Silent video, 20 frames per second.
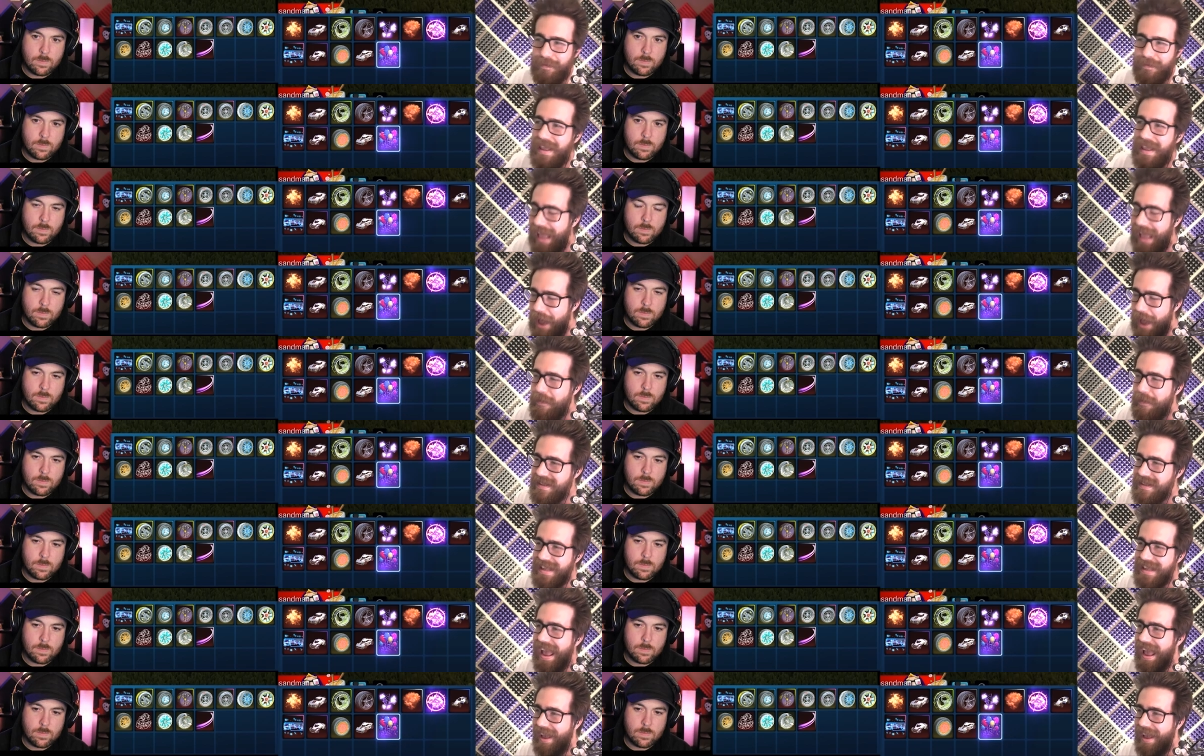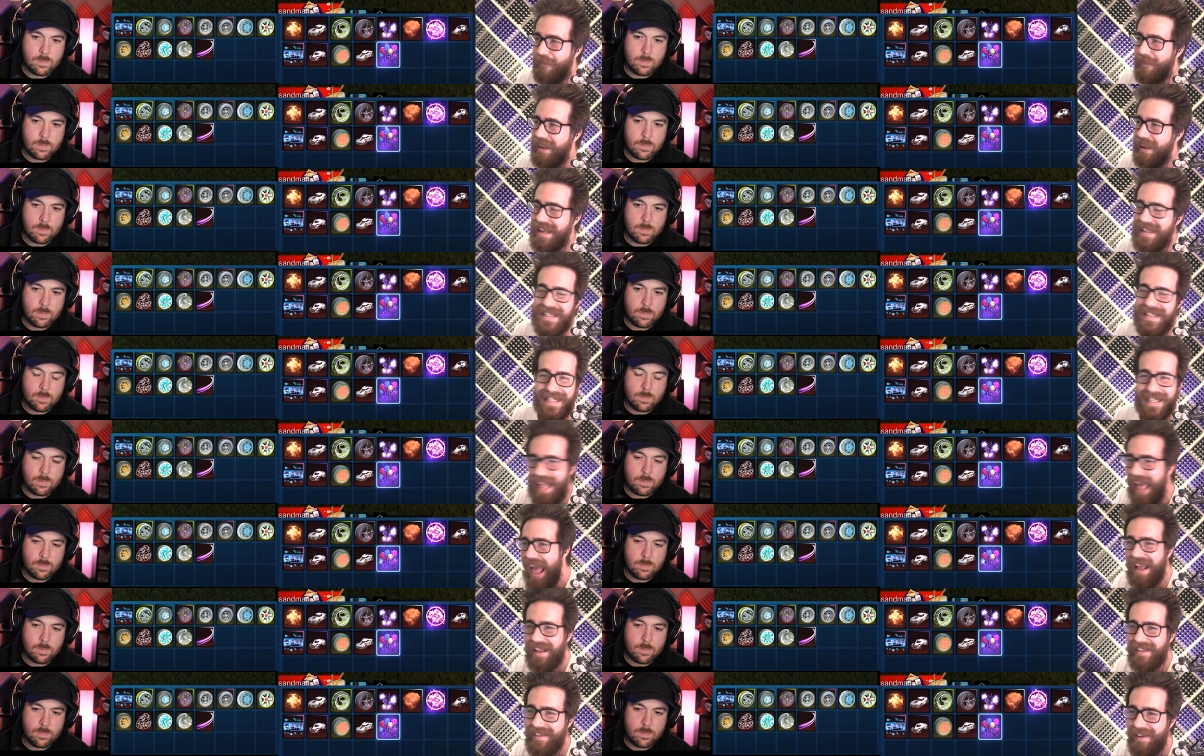Speaker 1: thing happens, yeah, we get
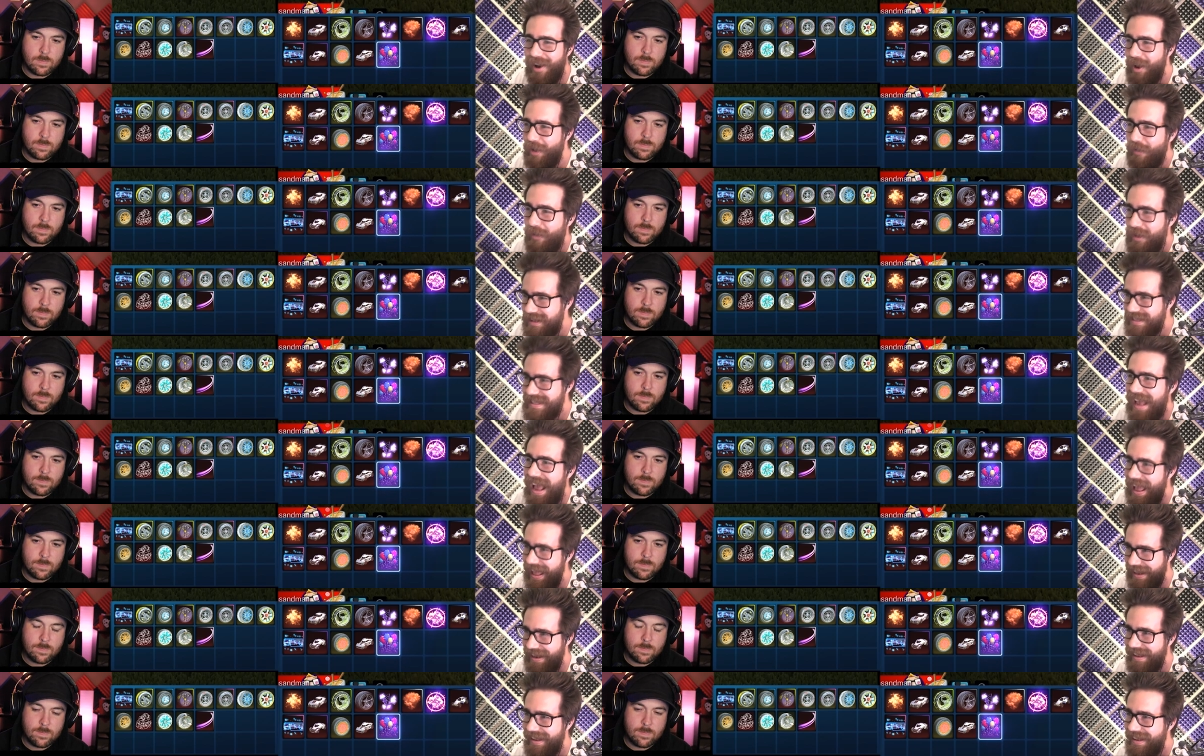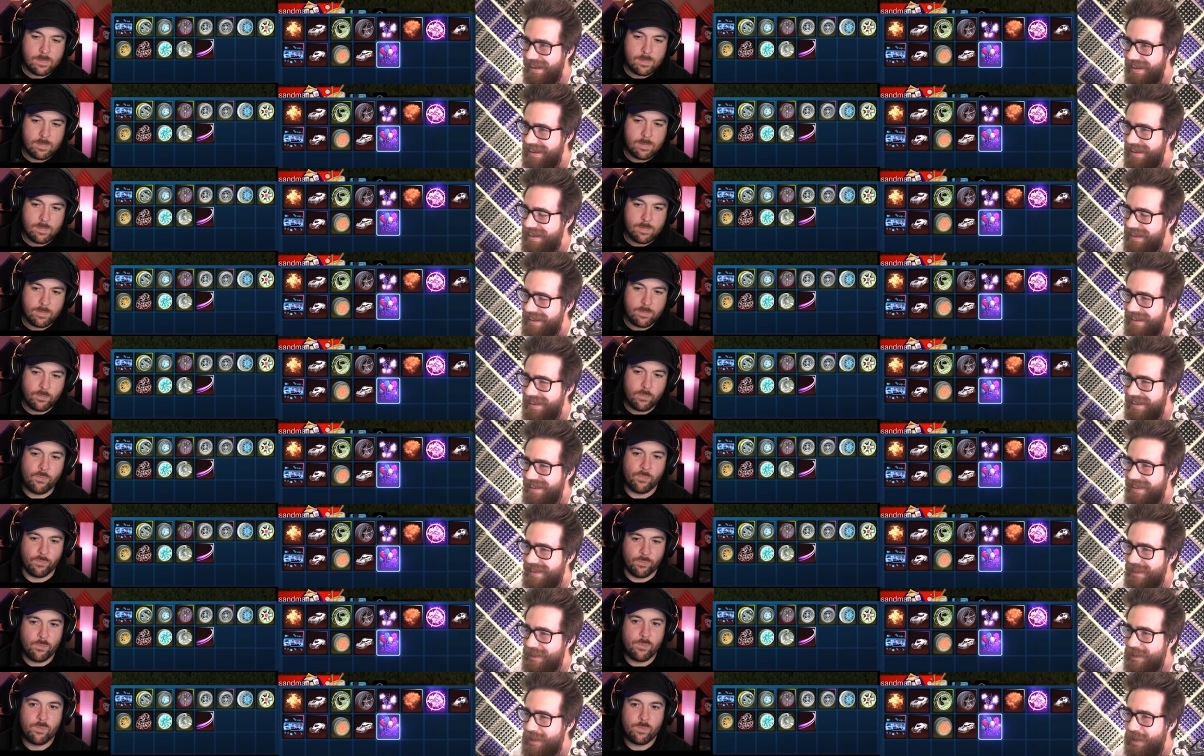stacked on one side. Mm
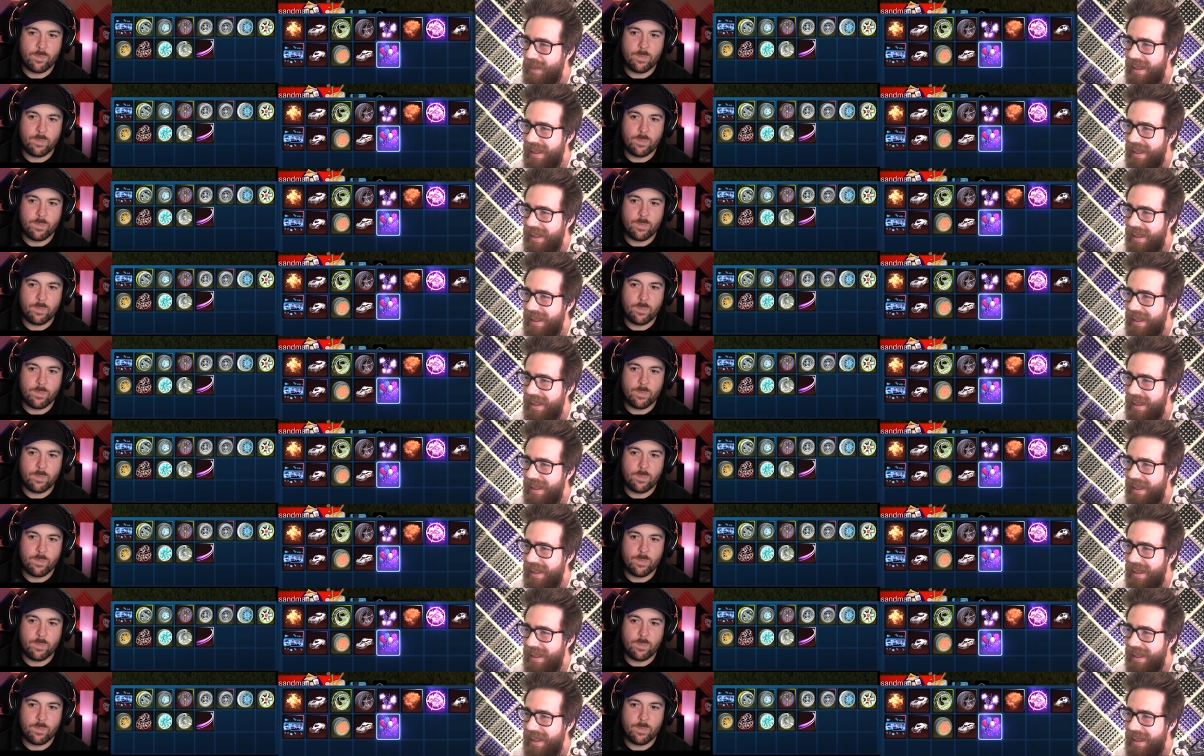-hmm. So mm-hmm.